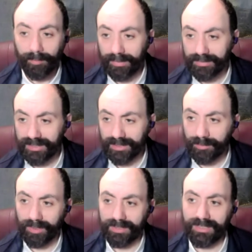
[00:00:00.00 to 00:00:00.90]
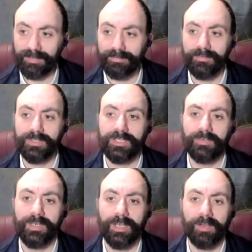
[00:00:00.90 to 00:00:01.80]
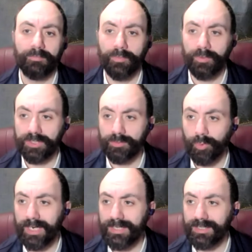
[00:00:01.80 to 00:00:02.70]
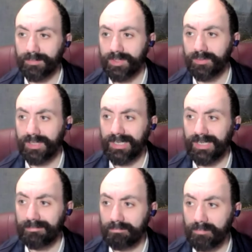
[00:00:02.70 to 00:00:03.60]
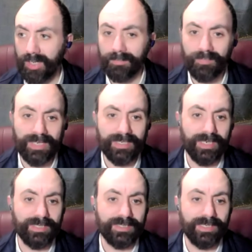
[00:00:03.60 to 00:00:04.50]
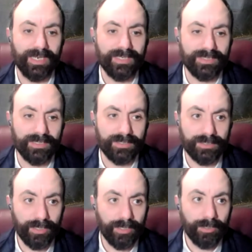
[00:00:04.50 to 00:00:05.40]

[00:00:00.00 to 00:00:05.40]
but I would say the quality level of the Soviet armed forces right up to the mid 1980s